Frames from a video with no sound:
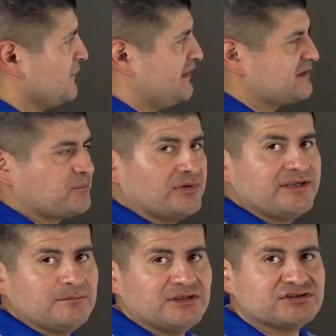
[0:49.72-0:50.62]
is
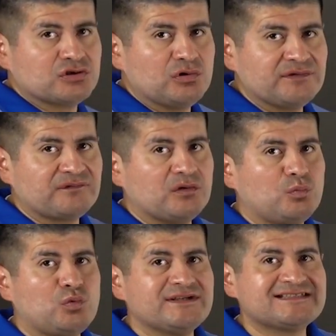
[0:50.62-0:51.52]
pretty much going
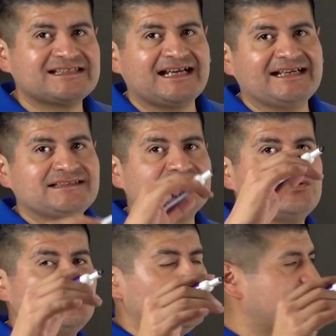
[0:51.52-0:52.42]
from one side
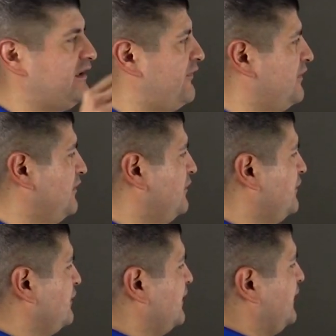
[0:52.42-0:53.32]
to another.
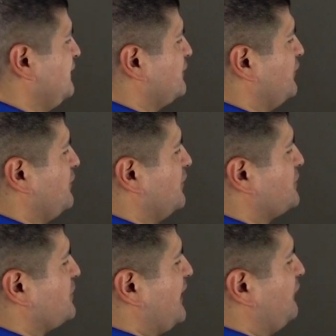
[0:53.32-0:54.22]
Okay, so you are
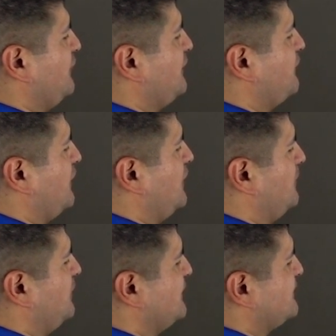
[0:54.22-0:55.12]
traveling
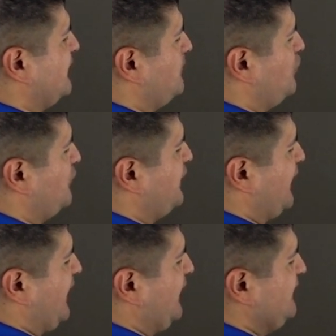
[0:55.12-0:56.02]
from, let's say,
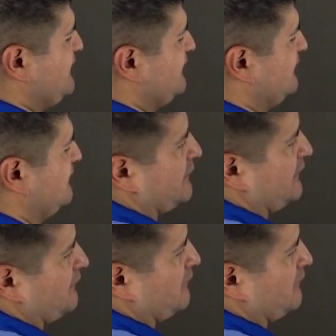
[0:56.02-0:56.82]
point A, and it